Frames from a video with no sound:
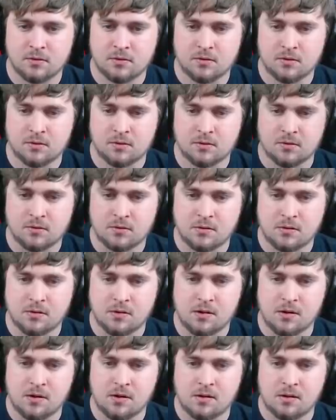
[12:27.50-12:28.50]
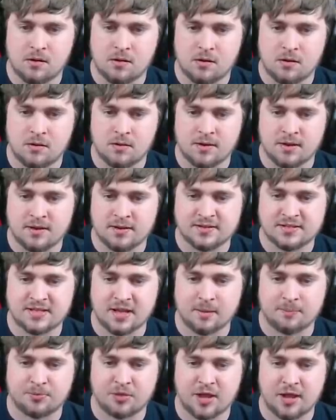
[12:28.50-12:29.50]

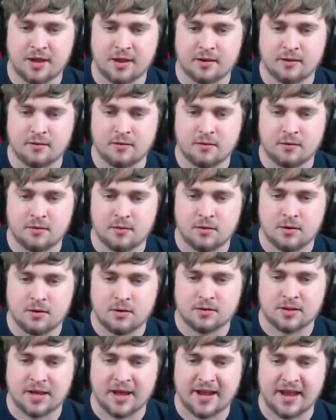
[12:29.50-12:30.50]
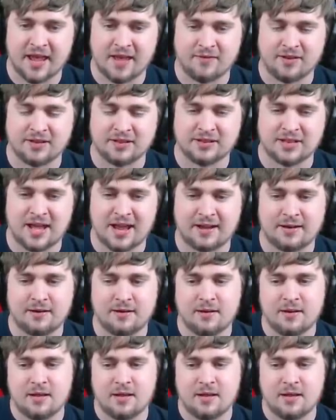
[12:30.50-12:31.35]
Same thing, light, heavy, light.